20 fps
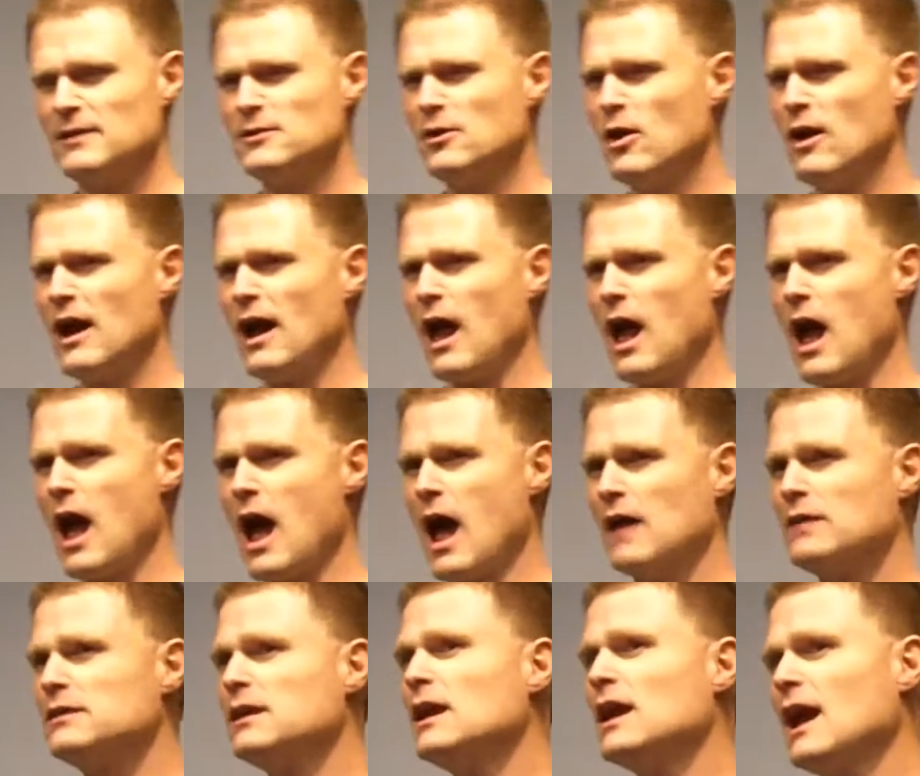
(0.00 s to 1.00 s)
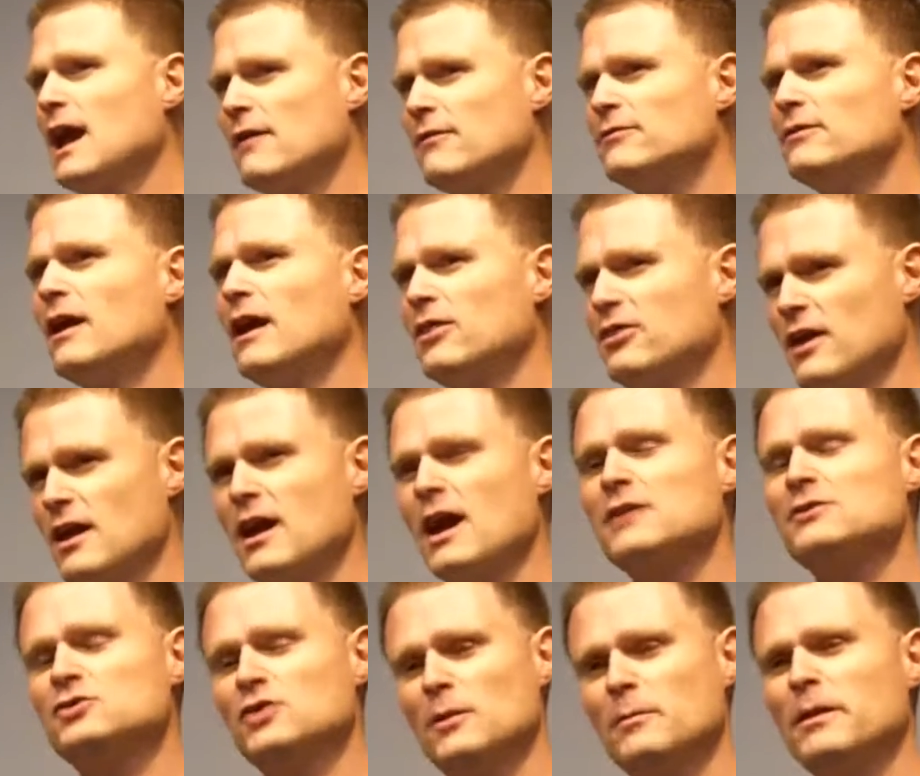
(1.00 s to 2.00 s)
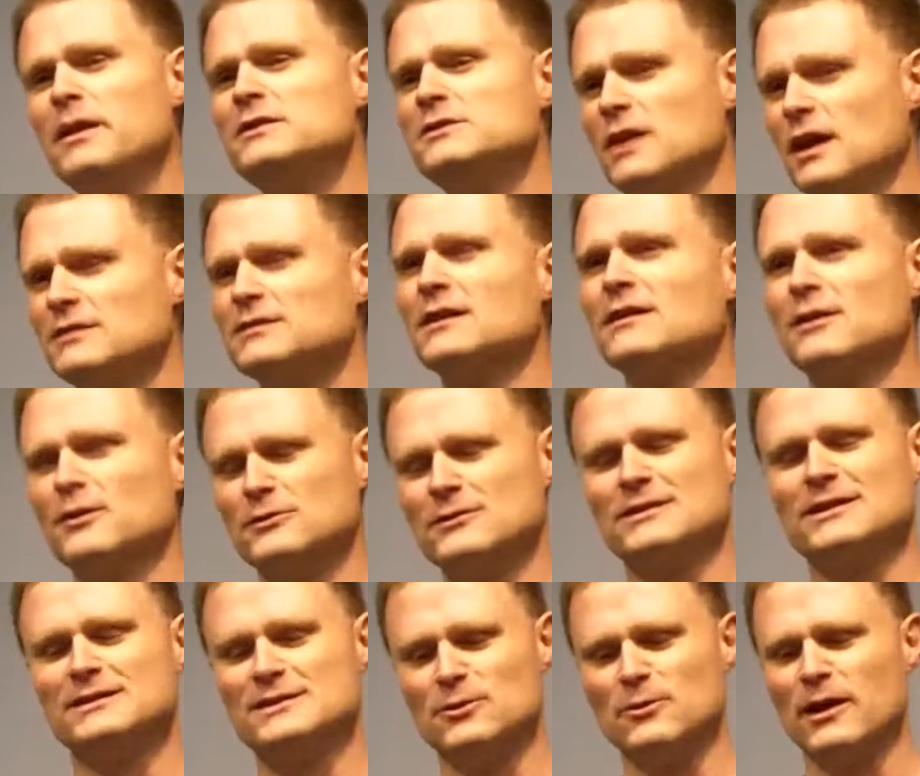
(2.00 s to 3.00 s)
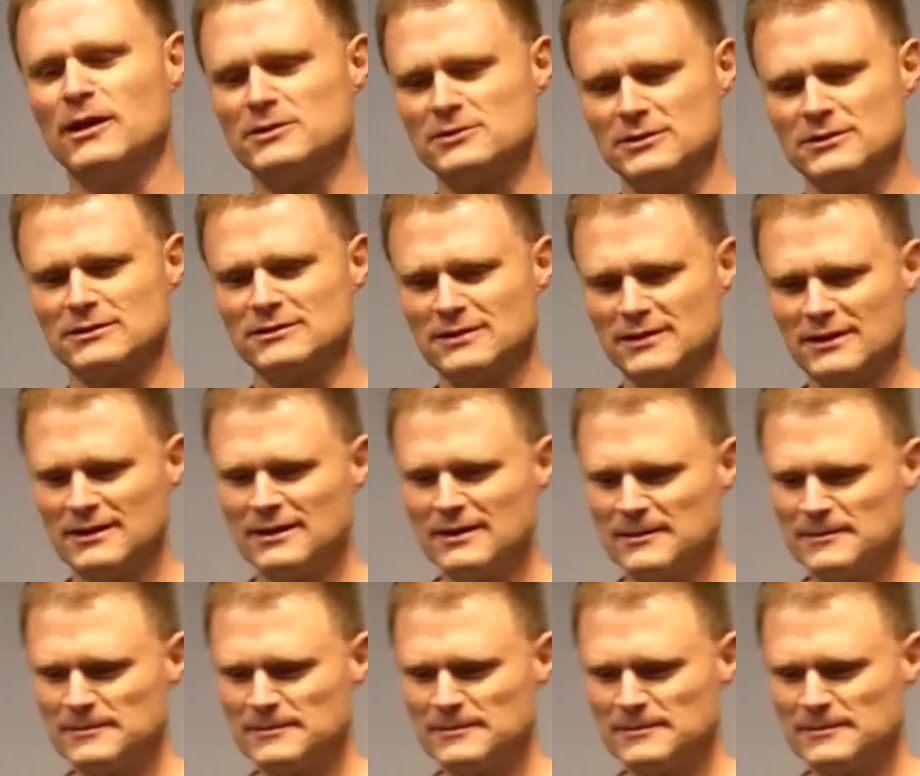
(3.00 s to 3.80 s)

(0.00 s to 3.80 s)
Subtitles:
No, I think I should be judging those situations.